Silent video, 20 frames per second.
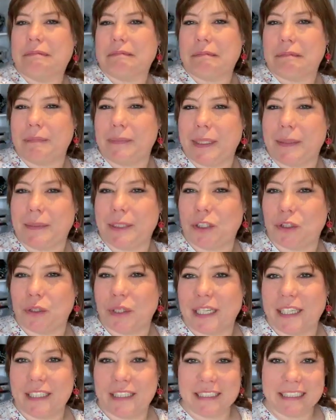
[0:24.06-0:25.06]
maybe
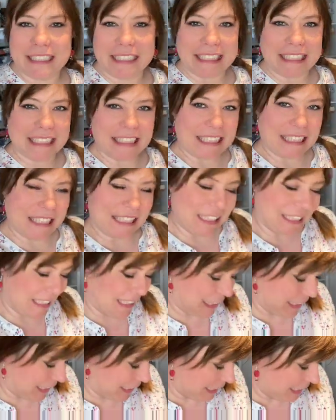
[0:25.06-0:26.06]
try to
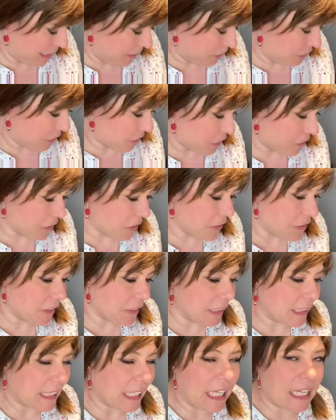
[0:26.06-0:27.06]
lift her
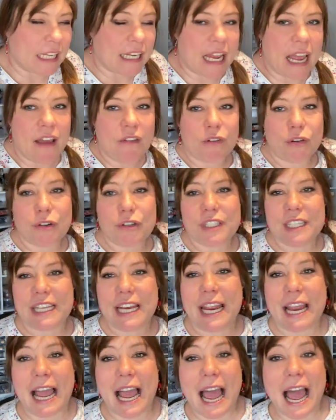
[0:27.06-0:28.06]
and have her
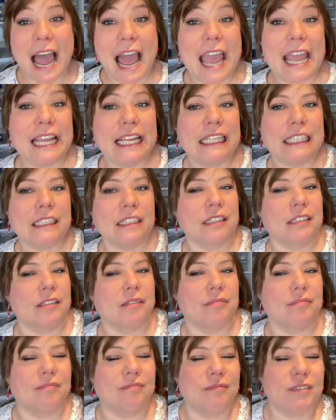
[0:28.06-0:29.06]
say hi.
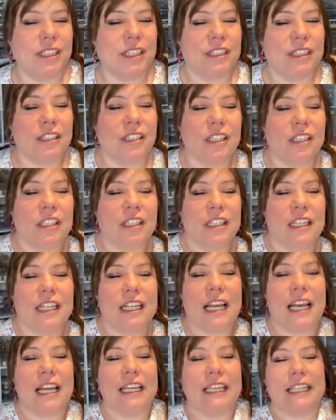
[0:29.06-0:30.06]
She's not gonna
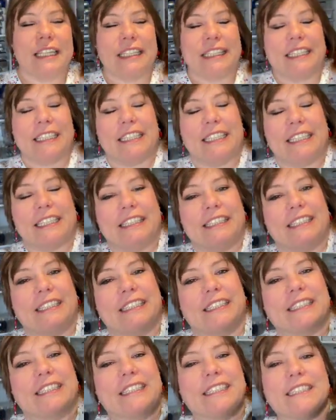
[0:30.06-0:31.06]
like it.
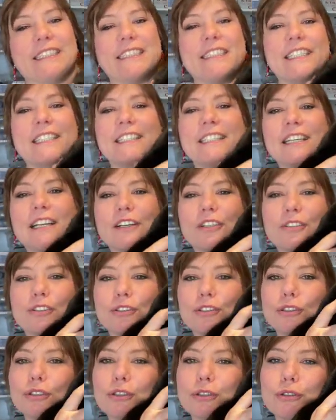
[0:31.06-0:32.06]
There
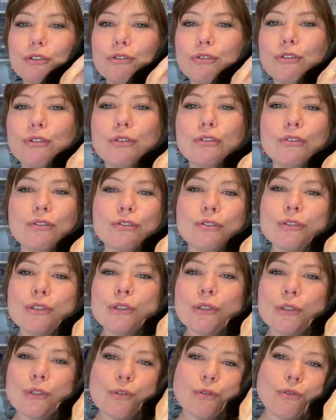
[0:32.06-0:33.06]
she is.
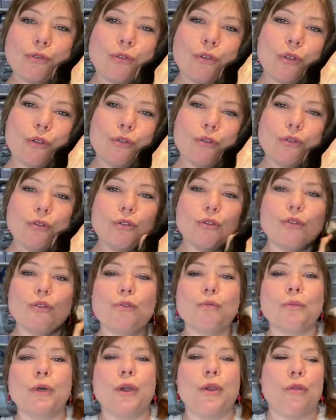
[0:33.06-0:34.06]
There she is,
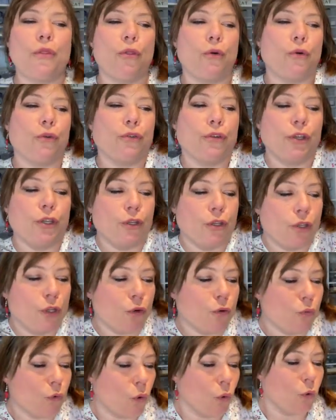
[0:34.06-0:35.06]
my
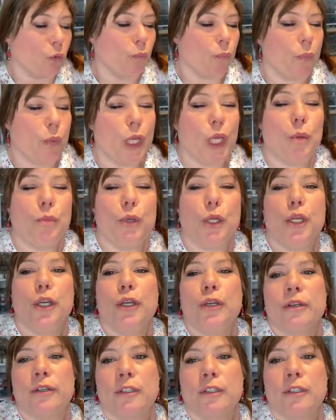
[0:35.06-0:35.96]
13-year-old baby.